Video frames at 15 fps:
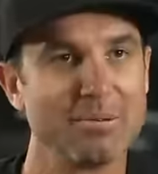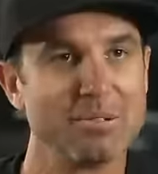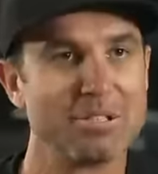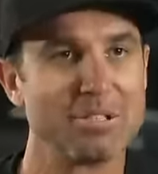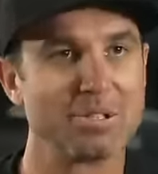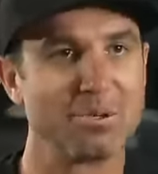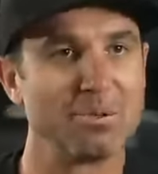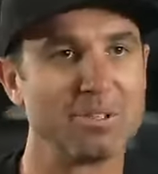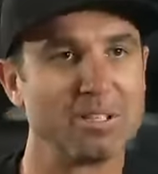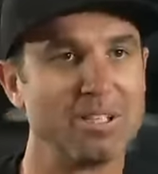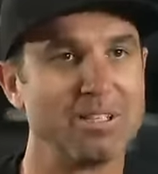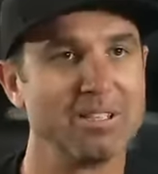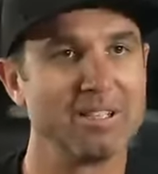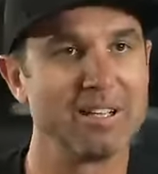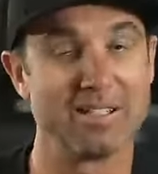which is
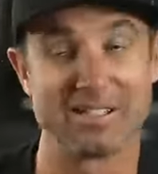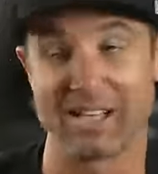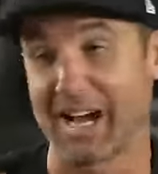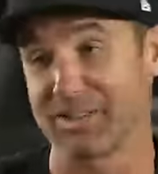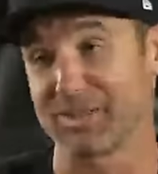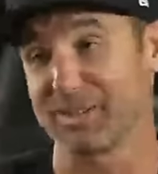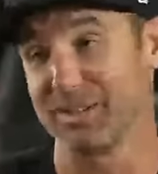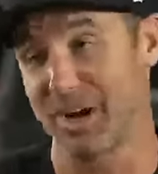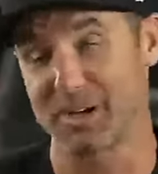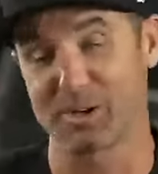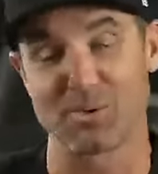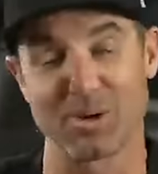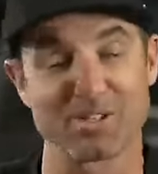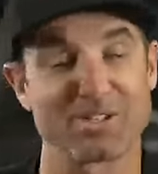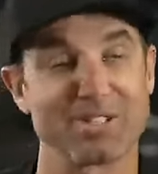only is actually not a
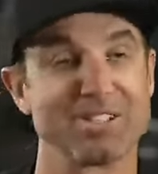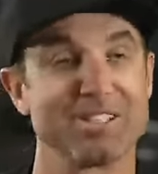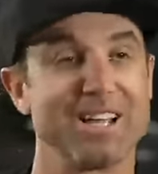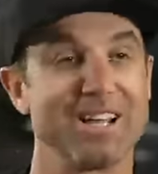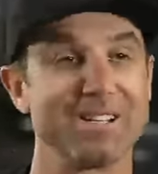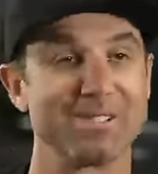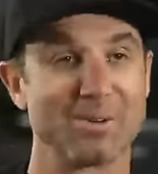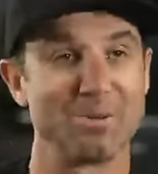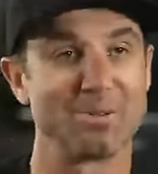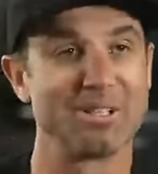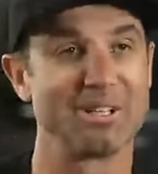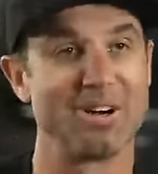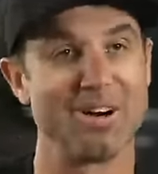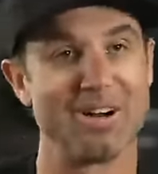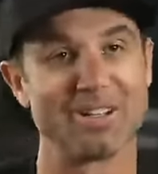question and is
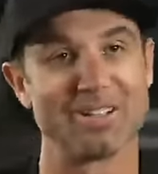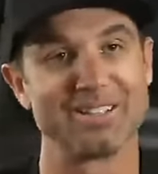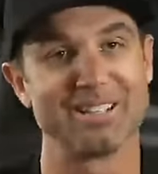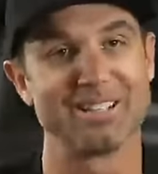only on